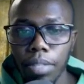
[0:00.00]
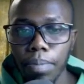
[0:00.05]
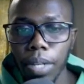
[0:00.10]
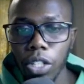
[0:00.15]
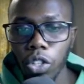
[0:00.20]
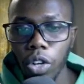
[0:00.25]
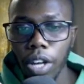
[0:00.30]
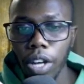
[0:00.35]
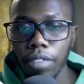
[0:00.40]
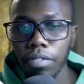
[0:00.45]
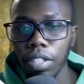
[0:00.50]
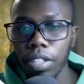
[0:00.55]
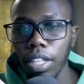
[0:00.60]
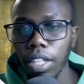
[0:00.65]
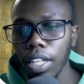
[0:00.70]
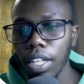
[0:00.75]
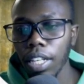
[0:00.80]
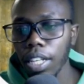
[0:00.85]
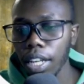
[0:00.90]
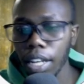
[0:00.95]
sure
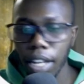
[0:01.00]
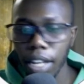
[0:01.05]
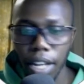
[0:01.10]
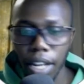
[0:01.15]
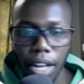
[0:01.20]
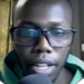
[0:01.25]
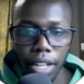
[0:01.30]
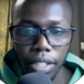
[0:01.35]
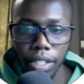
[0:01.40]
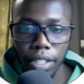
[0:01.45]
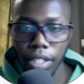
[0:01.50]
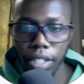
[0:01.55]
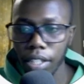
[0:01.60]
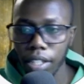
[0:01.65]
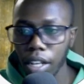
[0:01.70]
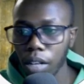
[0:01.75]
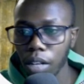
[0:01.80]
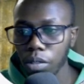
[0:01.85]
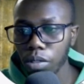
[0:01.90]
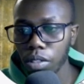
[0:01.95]
everything here checks
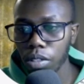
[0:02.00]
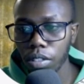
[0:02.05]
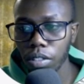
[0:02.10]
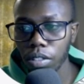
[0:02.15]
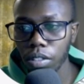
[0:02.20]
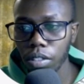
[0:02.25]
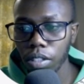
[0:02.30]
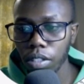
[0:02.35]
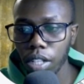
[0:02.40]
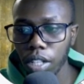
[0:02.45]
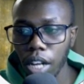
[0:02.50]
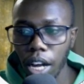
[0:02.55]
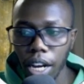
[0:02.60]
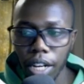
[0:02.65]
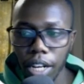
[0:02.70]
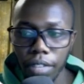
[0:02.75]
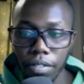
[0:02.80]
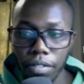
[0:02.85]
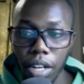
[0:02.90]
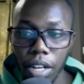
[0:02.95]
out, and
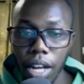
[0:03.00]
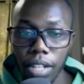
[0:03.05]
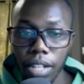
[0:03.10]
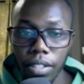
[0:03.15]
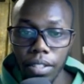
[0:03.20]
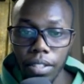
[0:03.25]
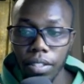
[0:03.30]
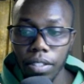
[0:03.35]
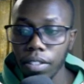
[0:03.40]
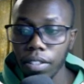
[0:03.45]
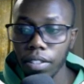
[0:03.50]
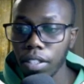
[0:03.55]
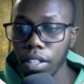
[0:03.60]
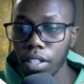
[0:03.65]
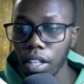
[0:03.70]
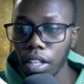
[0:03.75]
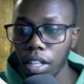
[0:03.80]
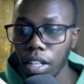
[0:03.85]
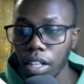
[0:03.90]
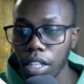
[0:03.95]
if it does,
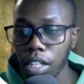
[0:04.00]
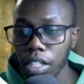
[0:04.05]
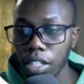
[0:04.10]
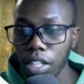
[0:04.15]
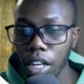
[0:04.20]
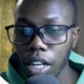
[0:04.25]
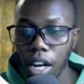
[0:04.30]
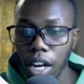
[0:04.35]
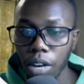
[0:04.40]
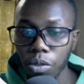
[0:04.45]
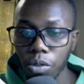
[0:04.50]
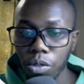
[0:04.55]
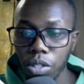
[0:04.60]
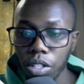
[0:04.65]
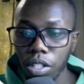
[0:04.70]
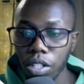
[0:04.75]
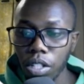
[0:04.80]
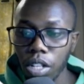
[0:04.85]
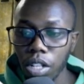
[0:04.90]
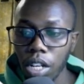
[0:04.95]
click
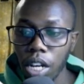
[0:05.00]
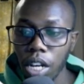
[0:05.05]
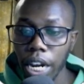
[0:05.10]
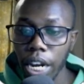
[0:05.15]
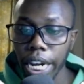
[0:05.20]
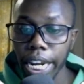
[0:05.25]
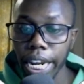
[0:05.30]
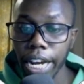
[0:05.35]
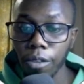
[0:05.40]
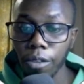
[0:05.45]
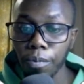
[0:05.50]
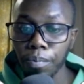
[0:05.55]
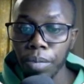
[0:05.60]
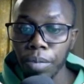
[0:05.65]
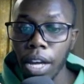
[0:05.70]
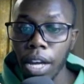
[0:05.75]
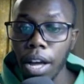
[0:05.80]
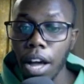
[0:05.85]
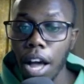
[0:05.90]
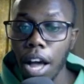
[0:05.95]
checkout now.
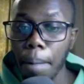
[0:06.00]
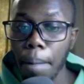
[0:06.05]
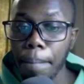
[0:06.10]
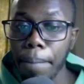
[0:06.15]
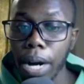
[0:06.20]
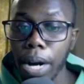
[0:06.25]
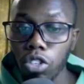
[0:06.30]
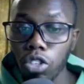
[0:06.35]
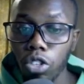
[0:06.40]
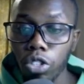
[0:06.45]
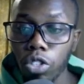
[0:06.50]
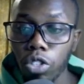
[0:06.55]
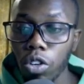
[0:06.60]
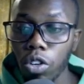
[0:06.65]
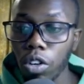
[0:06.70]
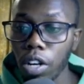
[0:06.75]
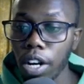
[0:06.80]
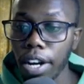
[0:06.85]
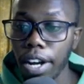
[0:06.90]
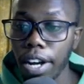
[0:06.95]
But
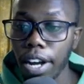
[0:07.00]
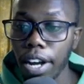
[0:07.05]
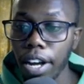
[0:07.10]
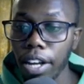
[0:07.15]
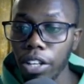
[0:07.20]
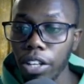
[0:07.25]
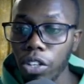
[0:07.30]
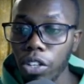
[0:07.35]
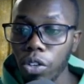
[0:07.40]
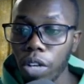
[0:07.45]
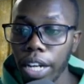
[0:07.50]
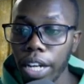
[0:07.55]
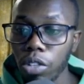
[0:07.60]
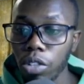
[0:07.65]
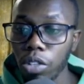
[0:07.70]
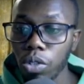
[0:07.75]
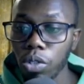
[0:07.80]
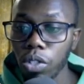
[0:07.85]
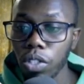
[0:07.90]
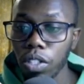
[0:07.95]
also you can
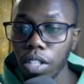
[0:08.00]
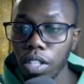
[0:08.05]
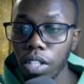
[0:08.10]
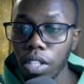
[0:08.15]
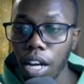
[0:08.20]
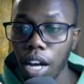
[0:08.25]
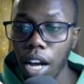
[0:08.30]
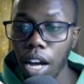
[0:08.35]
use a